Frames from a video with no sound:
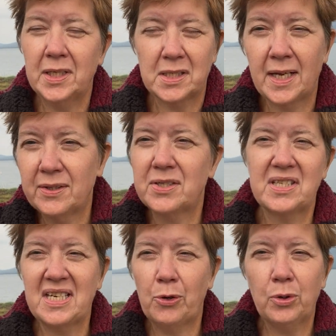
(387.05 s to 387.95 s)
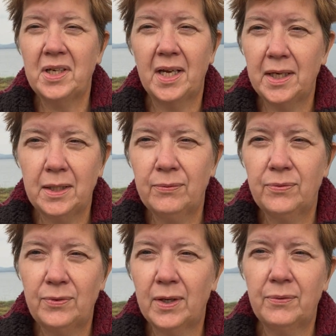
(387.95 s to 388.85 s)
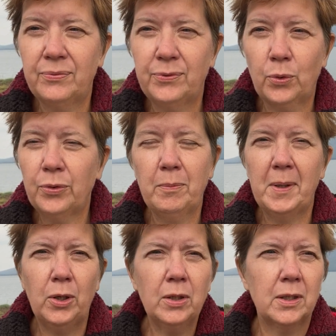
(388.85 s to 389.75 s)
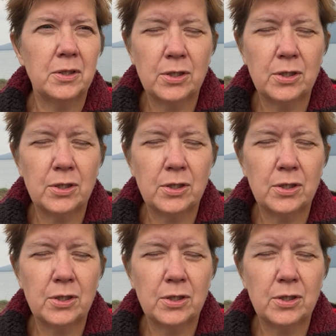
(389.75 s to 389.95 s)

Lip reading: it's like the Serengeti of North America.